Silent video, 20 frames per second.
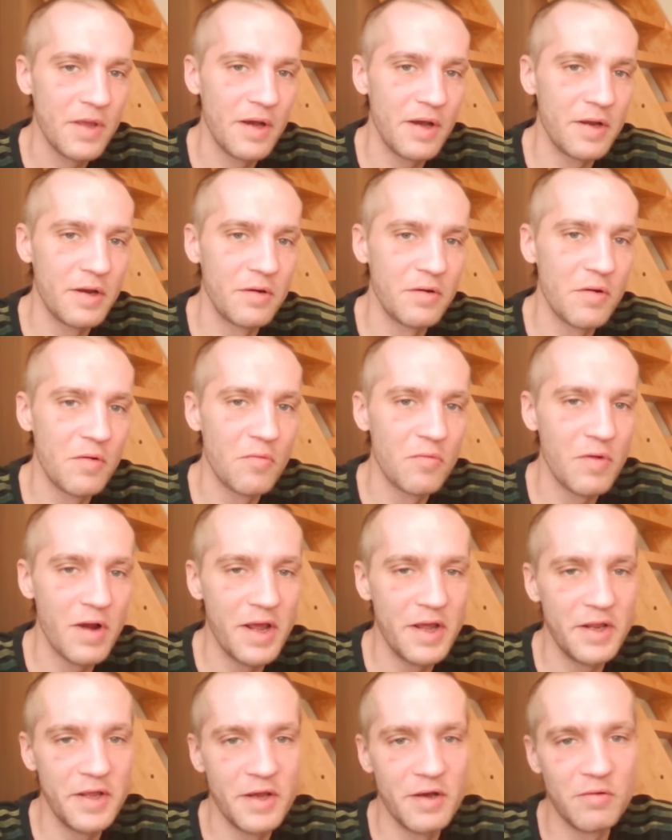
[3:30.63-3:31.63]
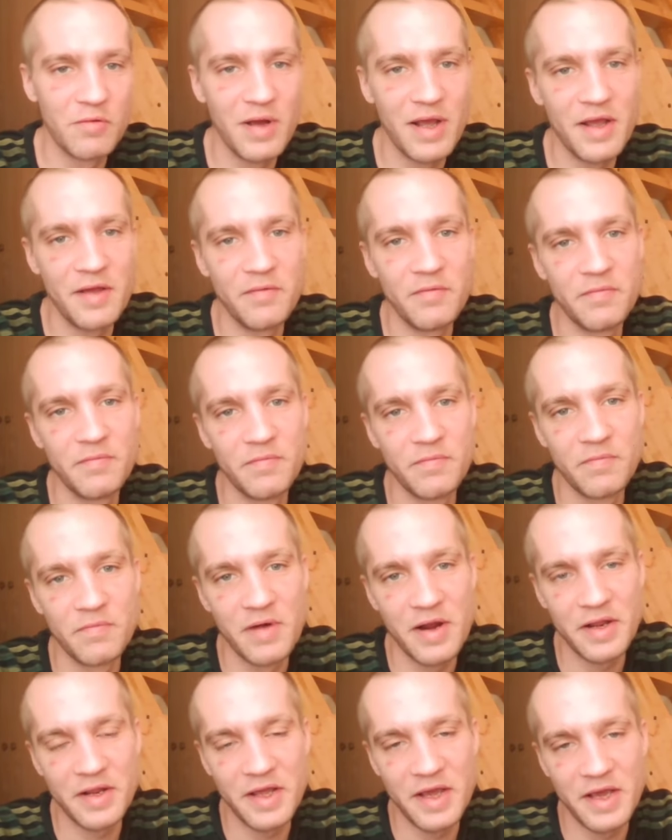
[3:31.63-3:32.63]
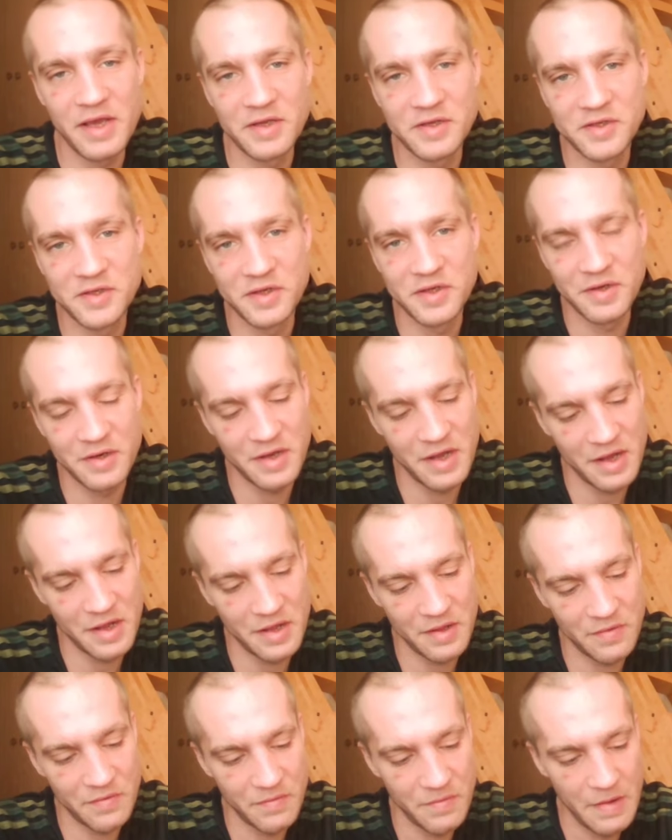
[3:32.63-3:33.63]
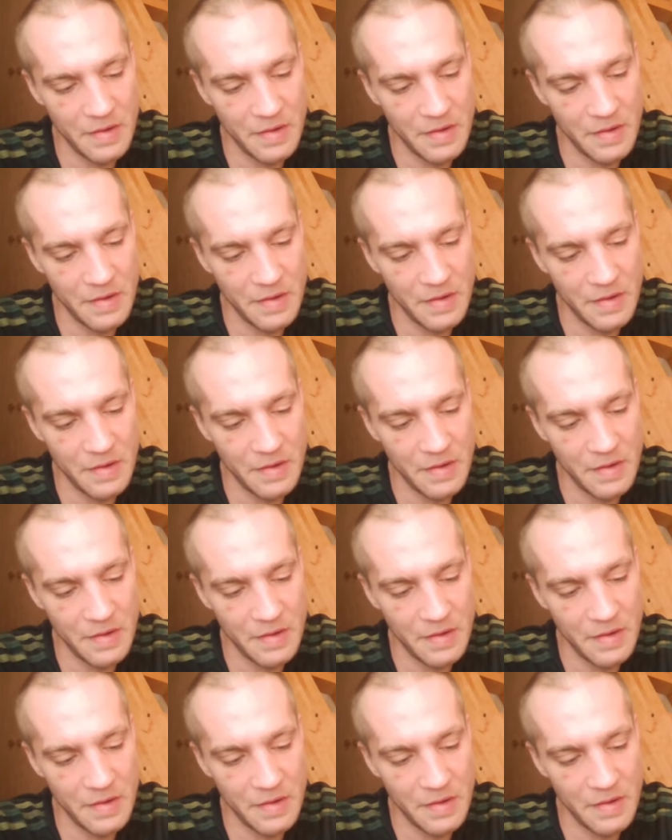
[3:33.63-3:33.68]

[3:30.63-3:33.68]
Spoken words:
I don't know, radio wave radiation and